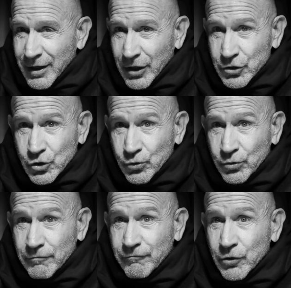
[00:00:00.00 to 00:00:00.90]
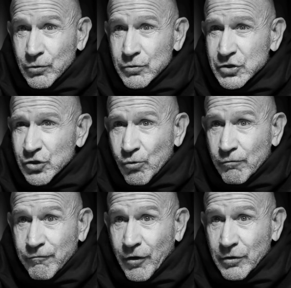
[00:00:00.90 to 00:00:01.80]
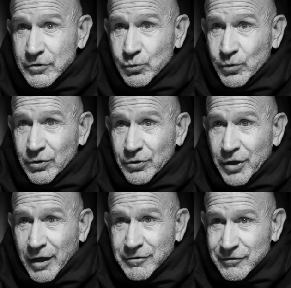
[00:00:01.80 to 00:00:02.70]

Unto a view so false will not